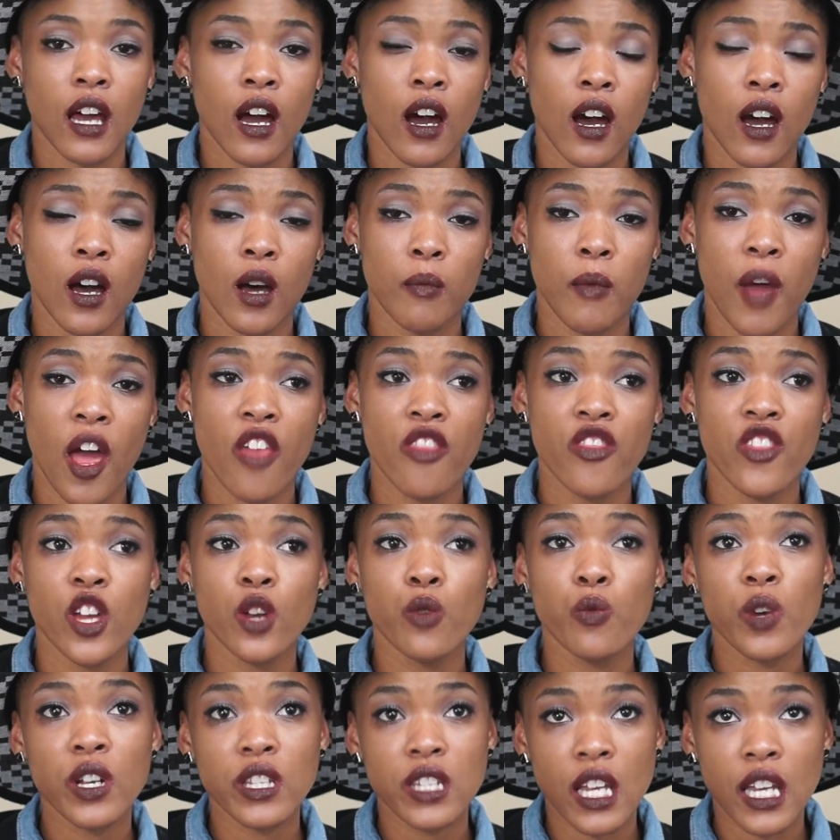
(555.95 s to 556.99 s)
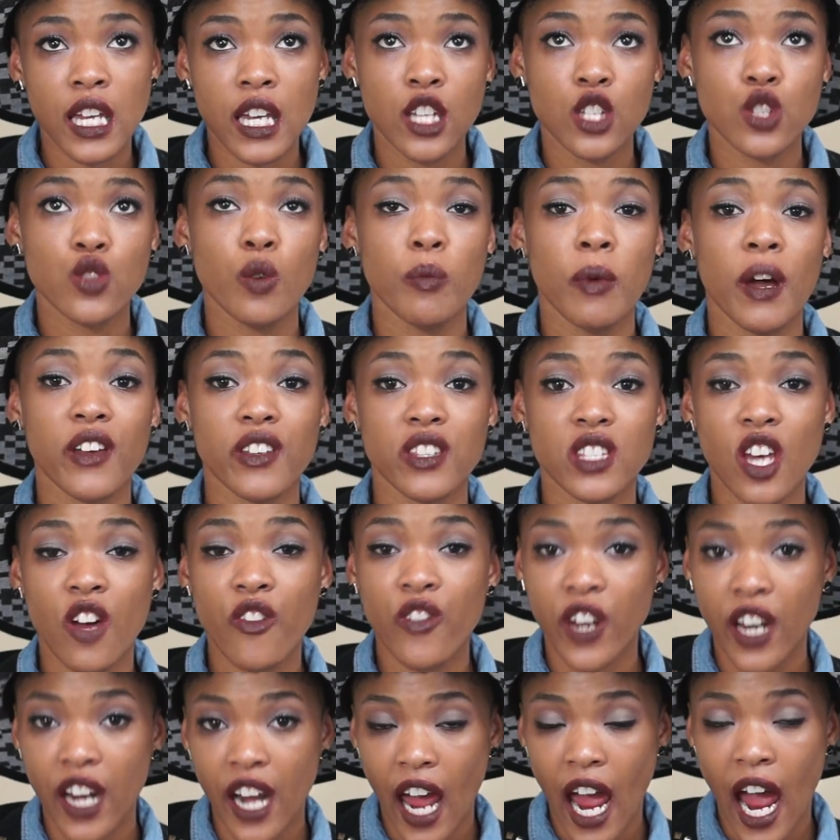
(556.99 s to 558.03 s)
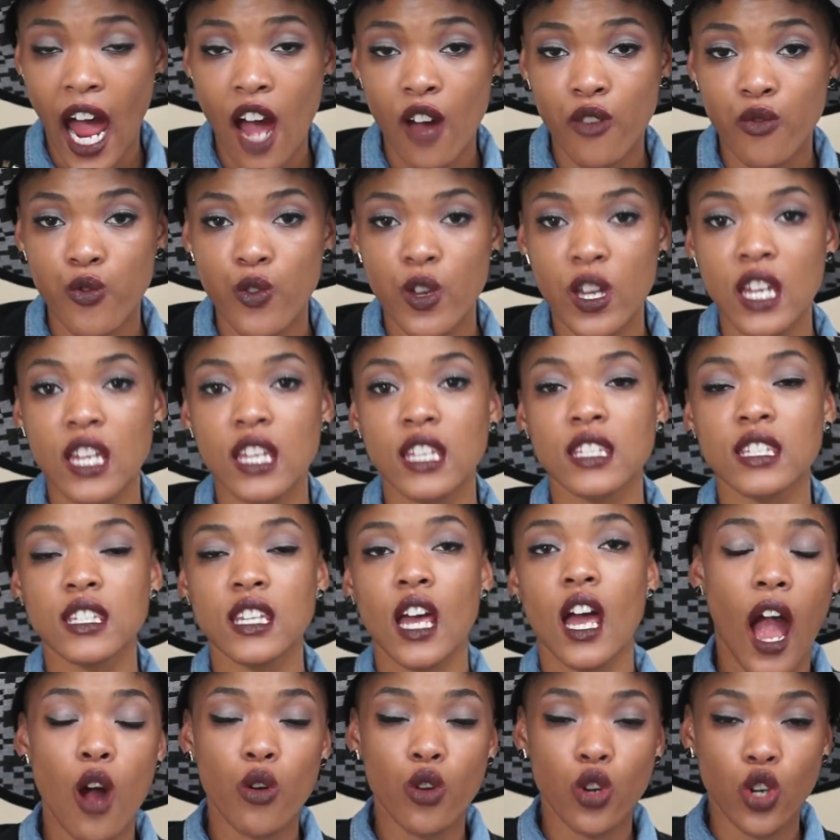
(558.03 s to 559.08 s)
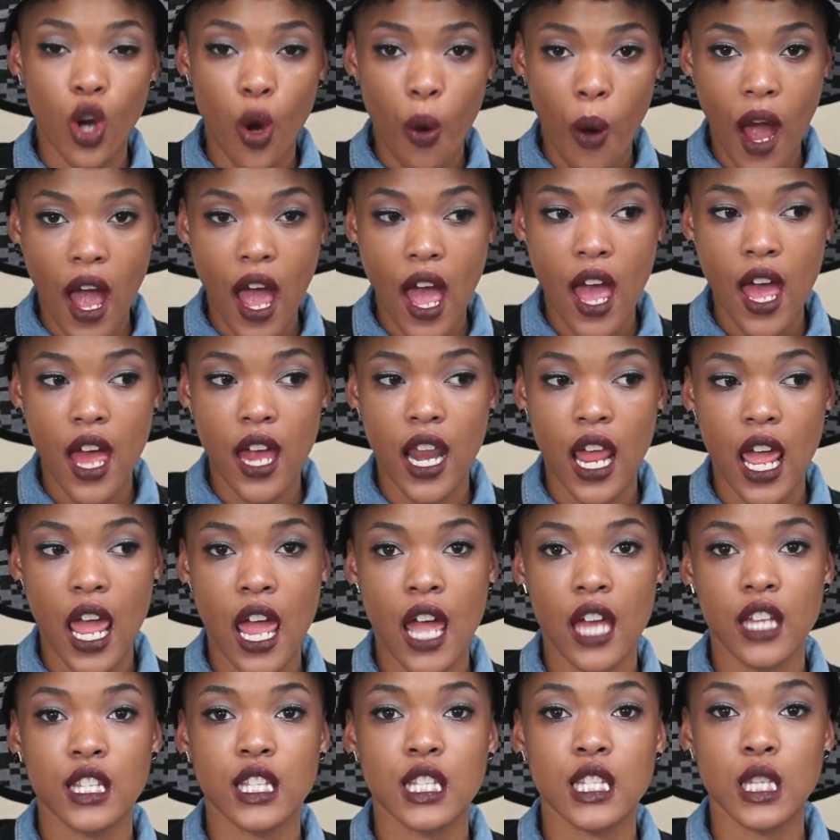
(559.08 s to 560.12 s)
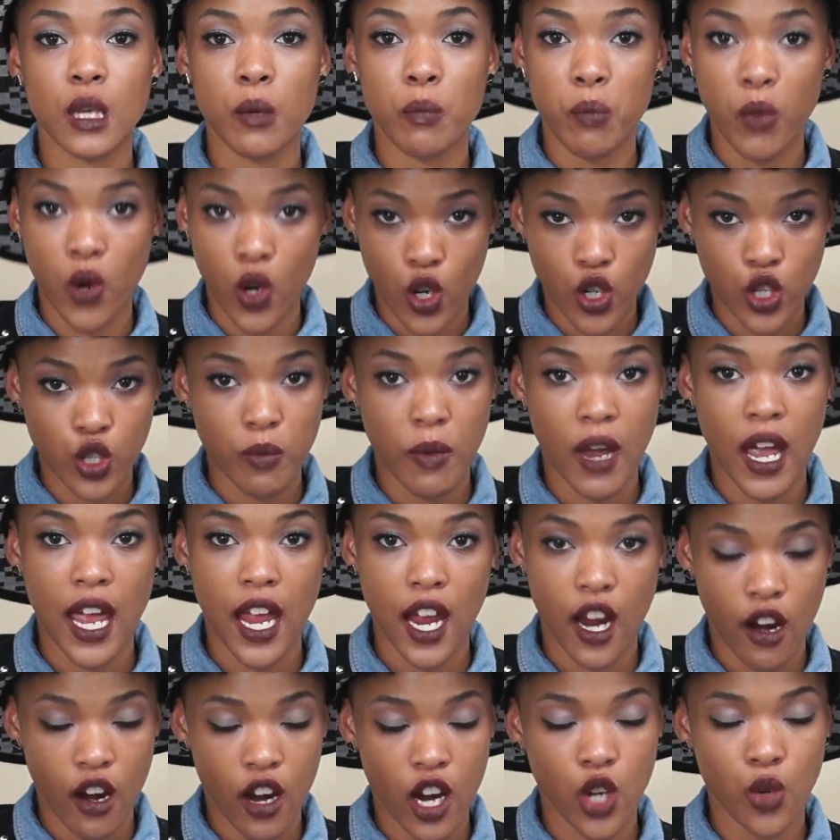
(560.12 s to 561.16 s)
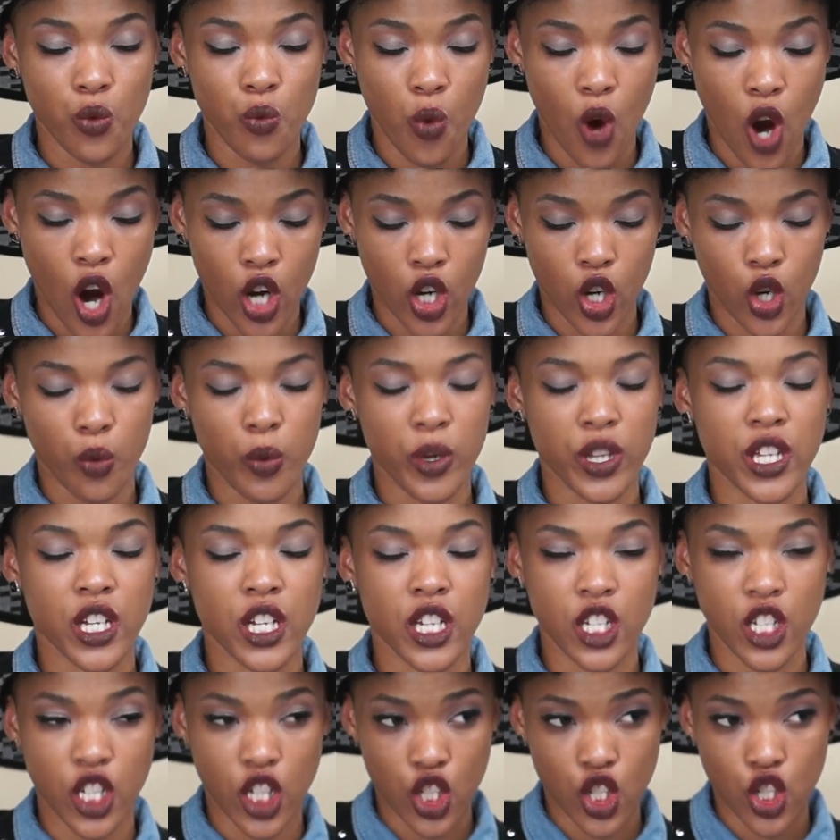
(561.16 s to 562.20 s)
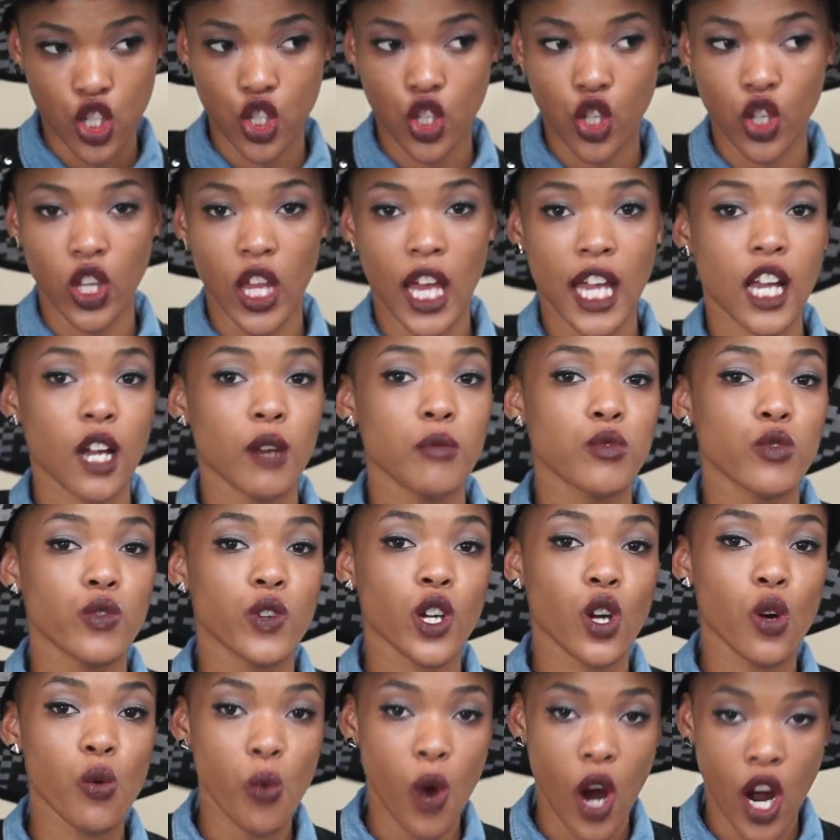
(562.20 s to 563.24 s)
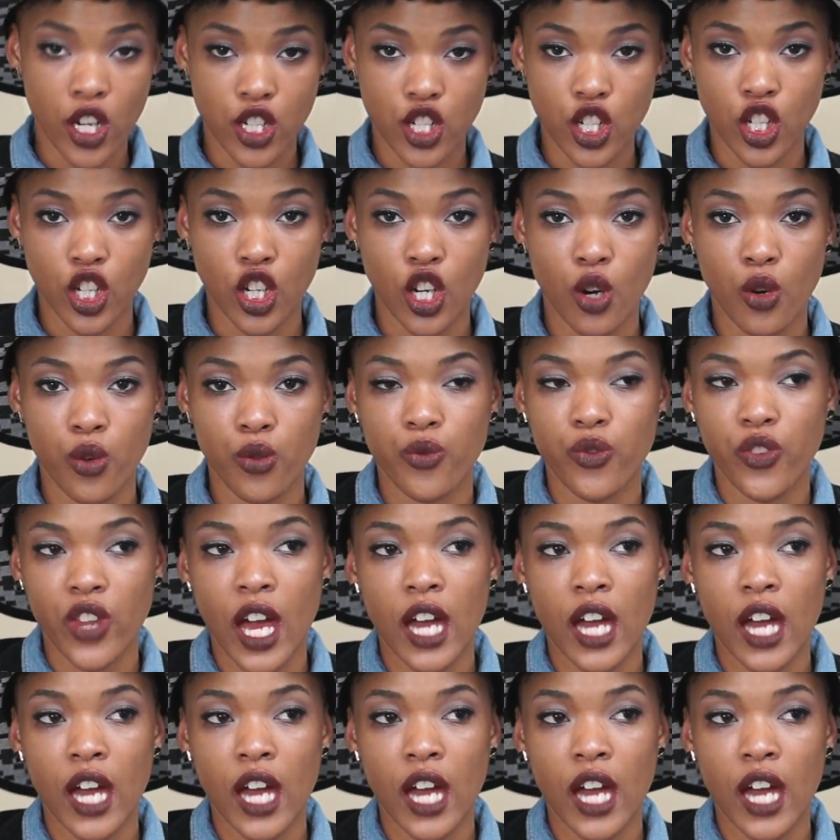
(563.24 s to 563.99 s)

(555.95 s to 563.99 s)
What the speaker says: And then once I get to about 7.5 weeks, I'll go ahead and submerge my hair in water with conditioner like I'm doing a wash and go.